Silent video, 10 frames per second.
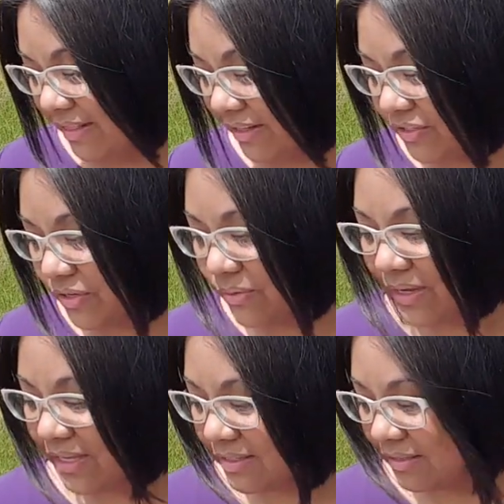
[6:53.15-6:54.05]
like so
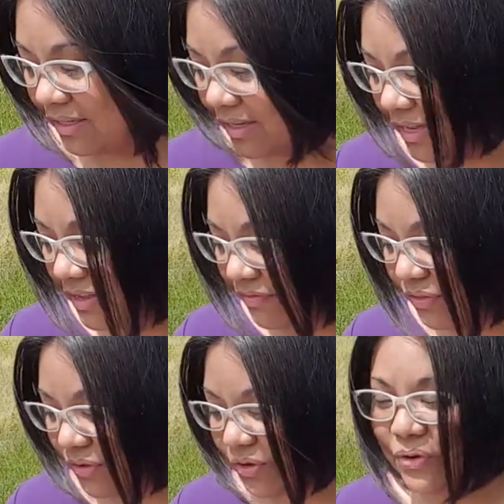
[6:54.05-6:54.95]
easily,
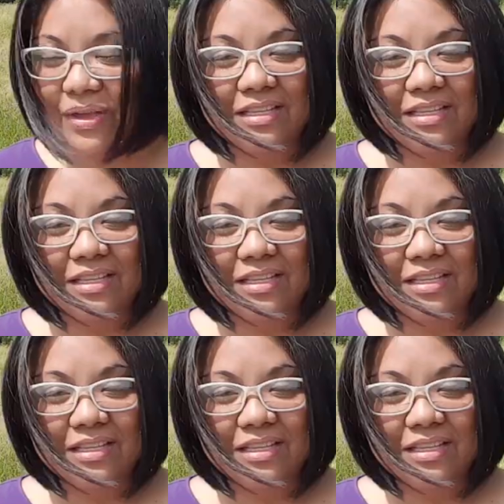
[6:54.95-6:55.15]
even though